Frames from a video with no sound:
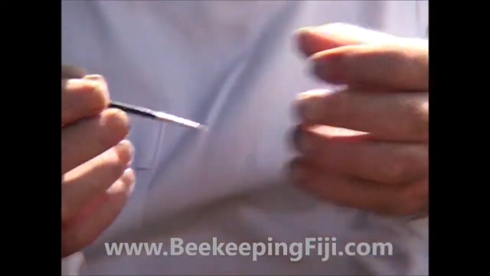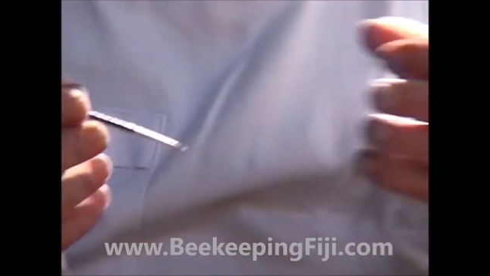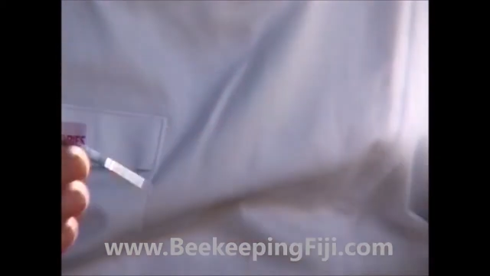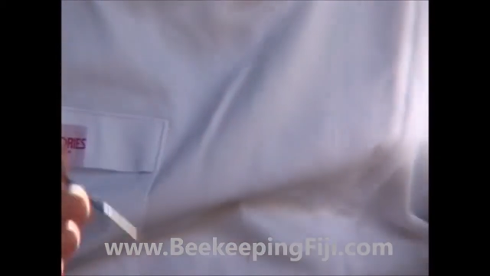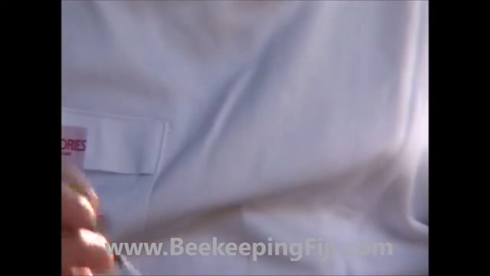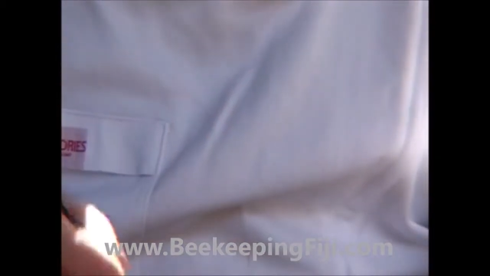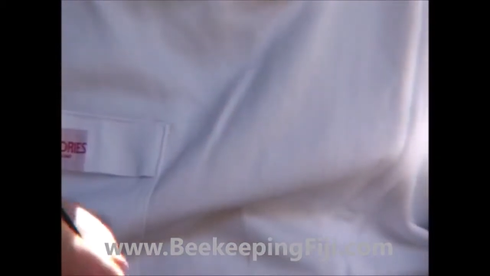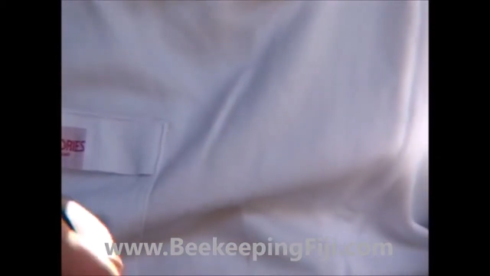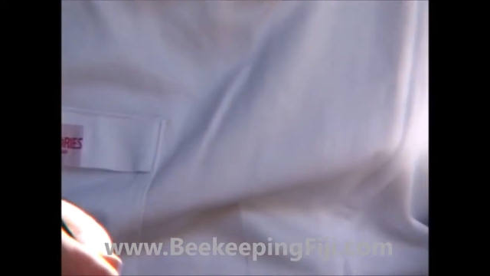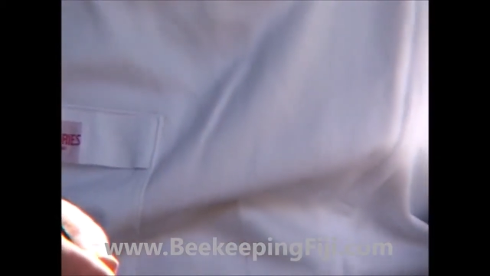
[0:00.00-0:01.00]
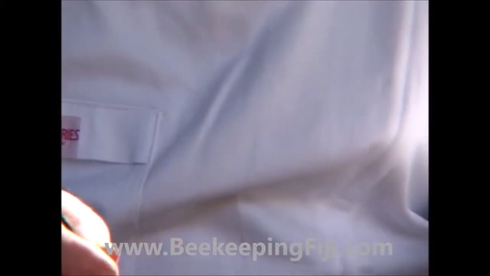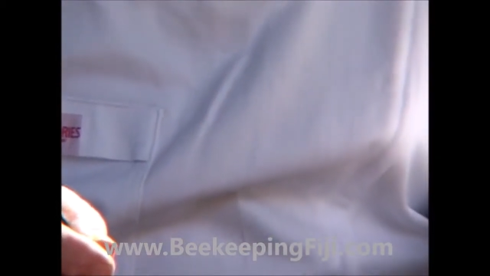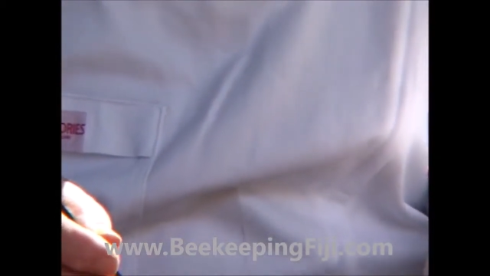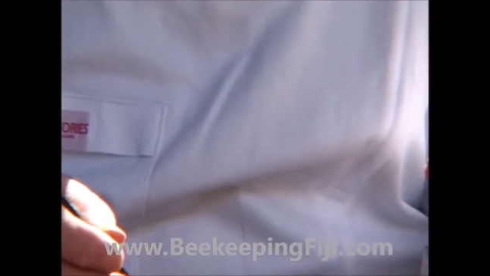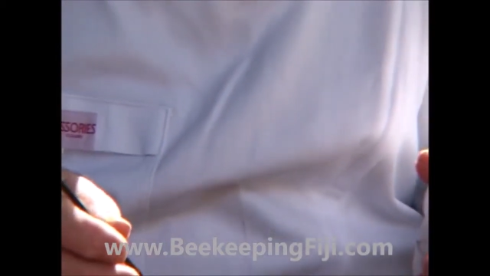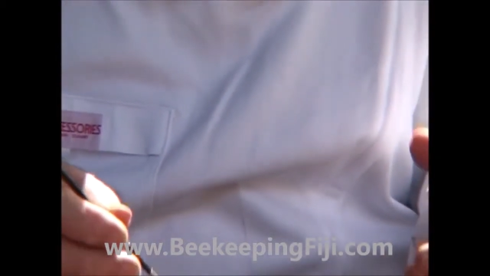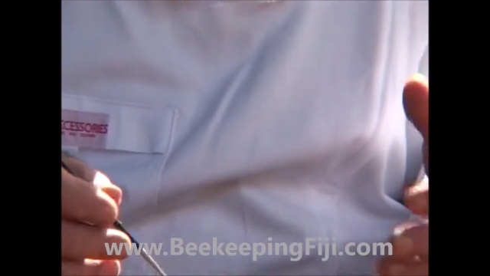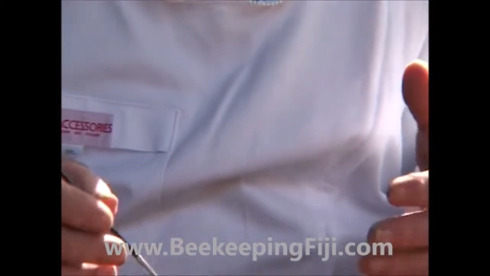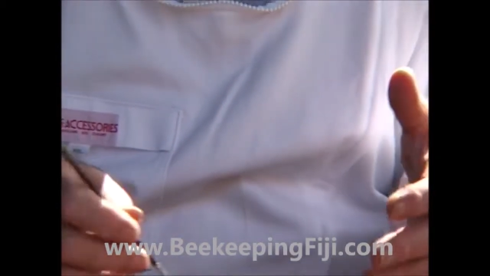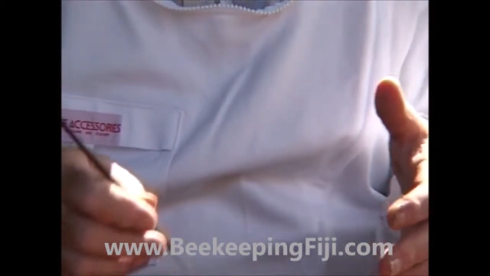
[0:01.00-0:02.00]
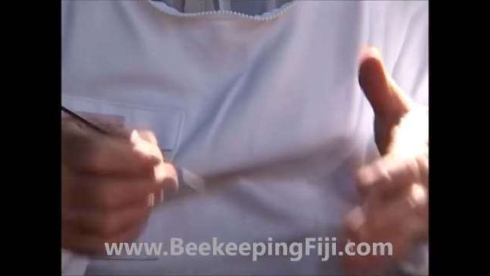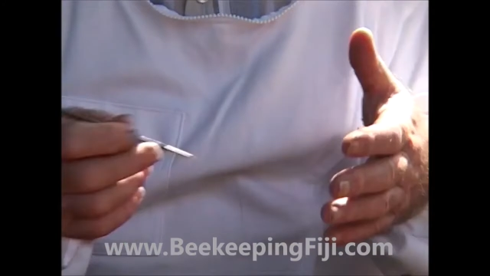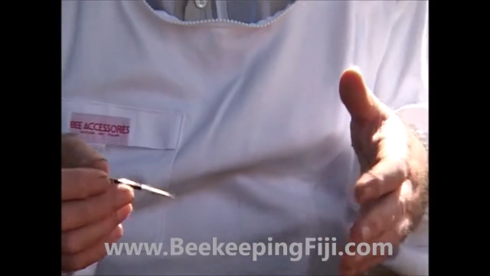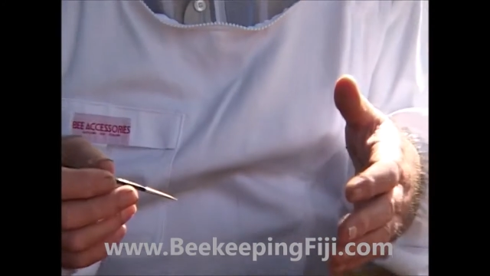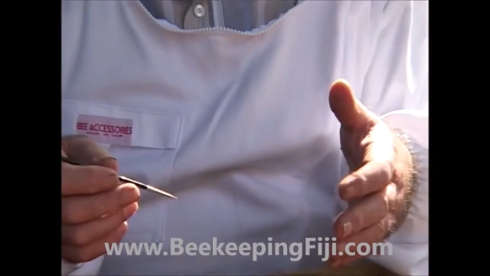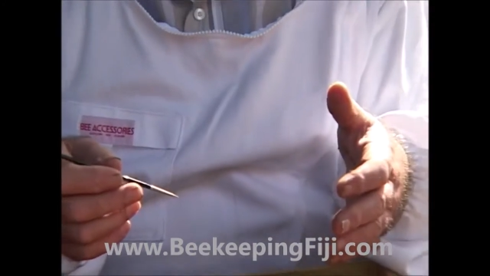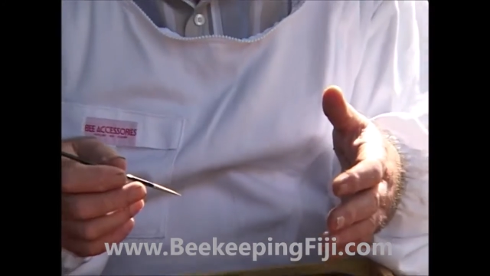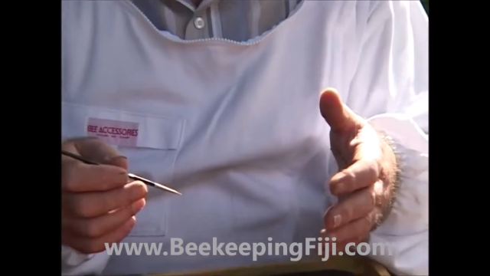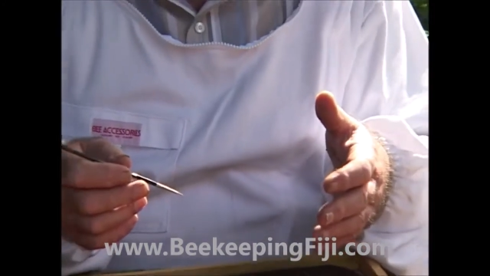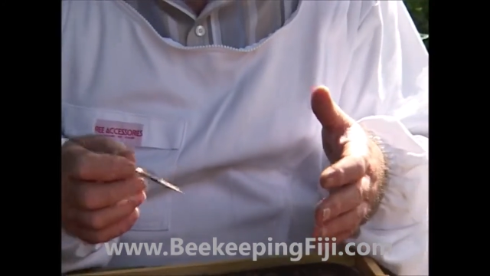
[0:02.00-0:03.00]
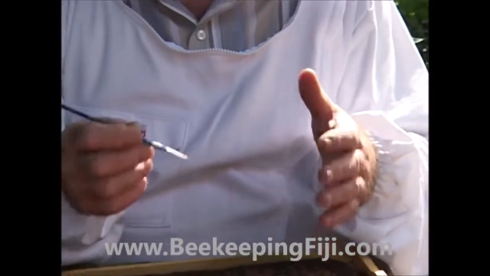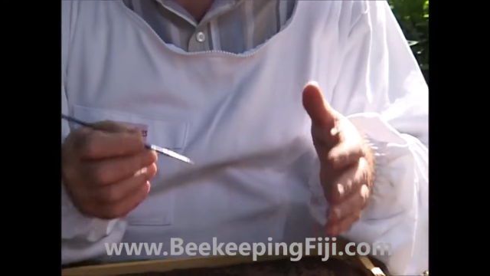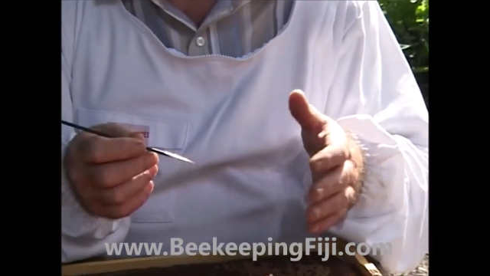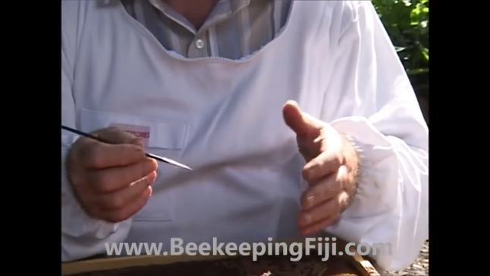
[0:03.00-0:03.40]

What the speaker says: Nobody's mouth can be seen.